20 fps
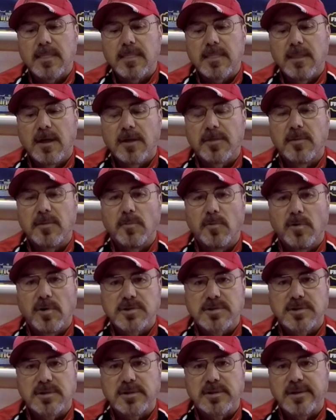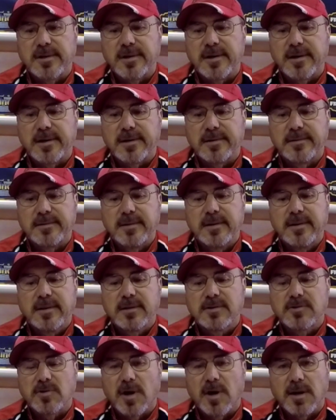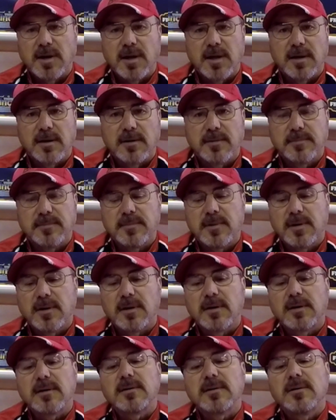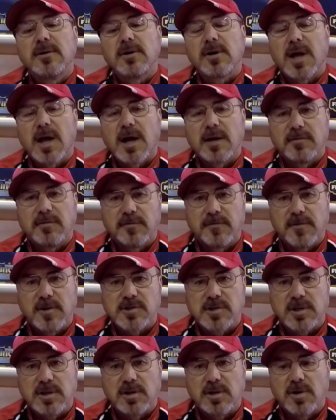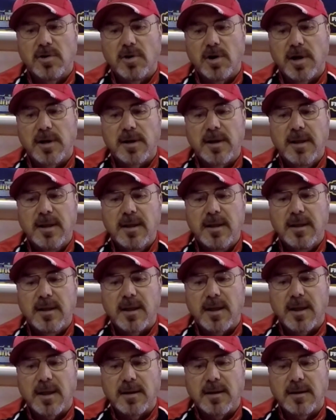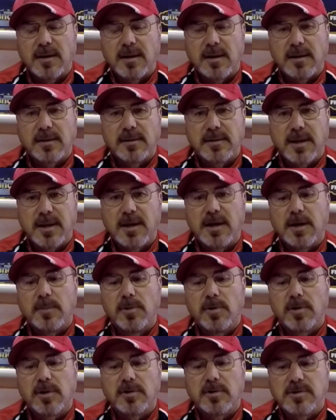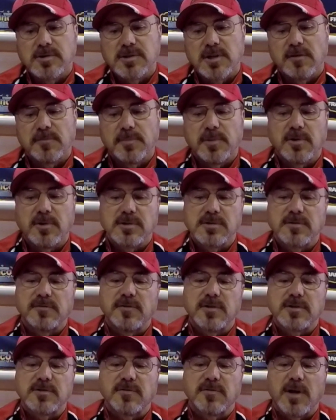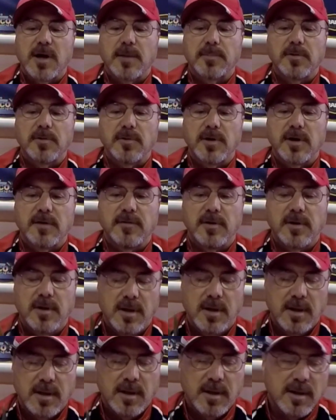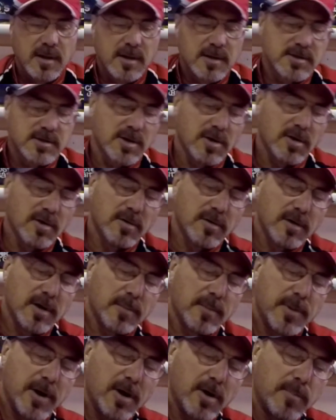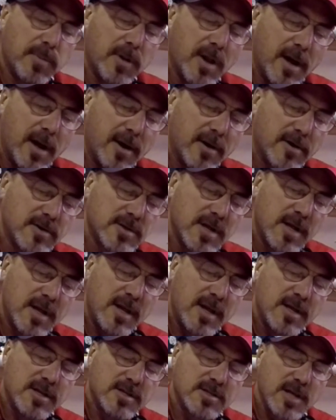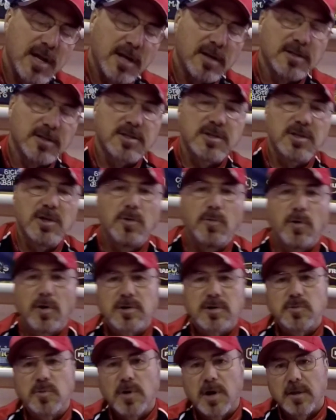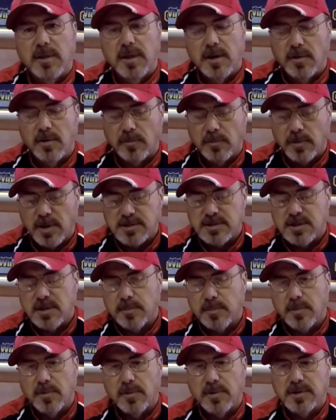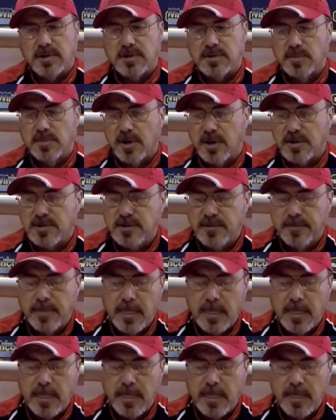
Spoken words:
Nothing worse than trying to get a hook out of a fish that you caught and end up hooking yourself because the fish flopped or whatever. So a pair of pliers. Stainless steel works well. They don't rust up on you as much.